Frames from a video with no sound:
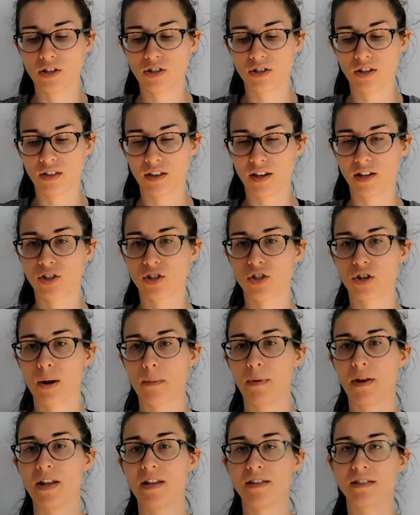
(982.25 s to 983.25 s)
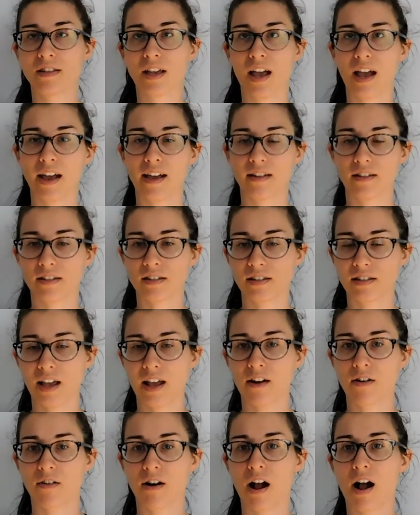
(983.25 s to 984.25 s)
to the extremities,
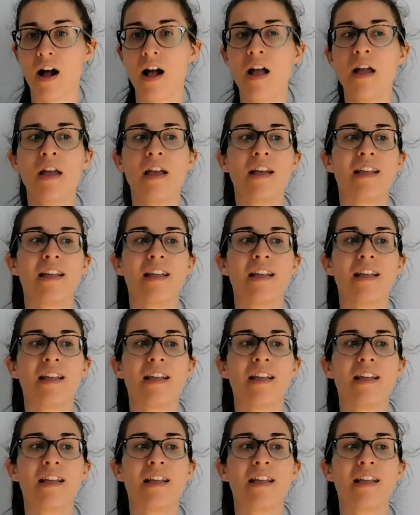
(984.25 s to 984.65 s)
etc.,